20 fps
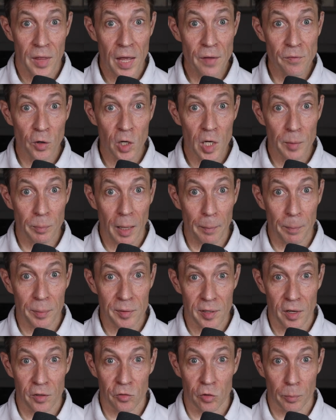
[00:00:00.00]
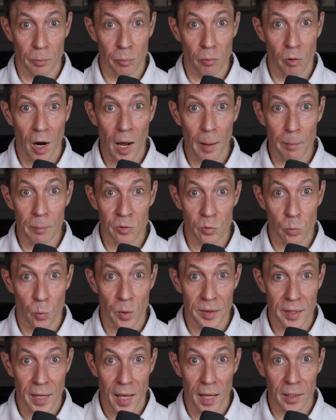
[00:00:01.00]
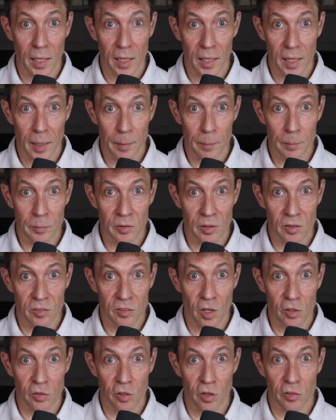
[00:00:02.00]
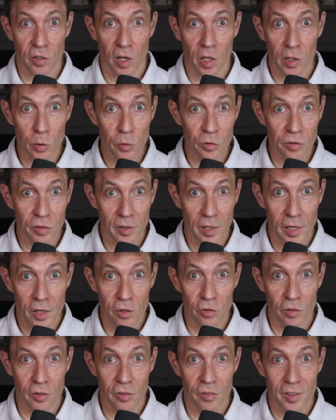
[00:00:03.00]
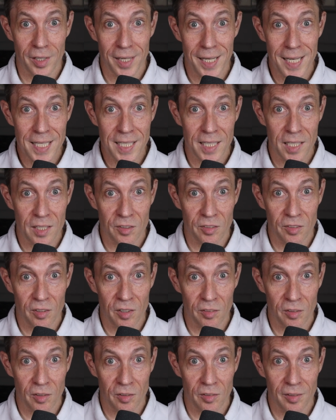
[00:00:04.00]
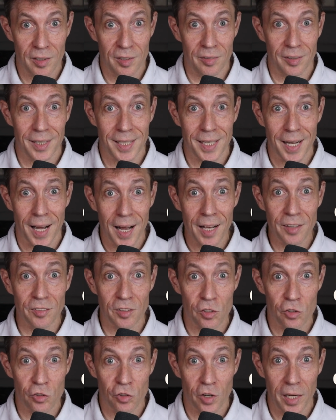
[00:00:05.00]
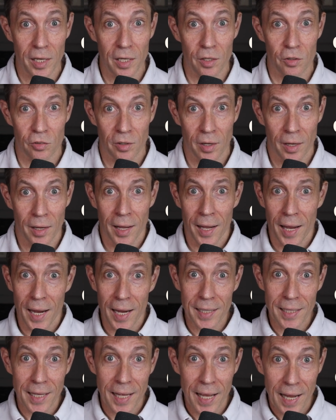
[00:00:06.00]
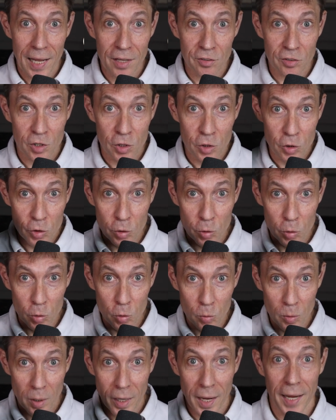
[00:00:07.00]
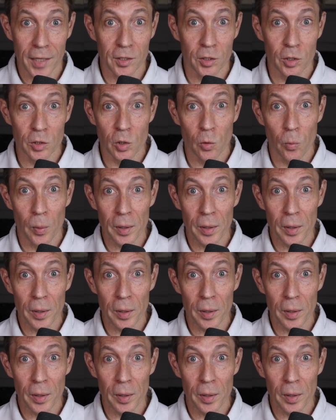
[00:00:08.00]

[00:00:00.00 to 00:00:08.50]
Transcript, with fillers: They've heard about potential problems with LLMs, such as hallucinations, inconsistencies, and constant change. And they ask you a good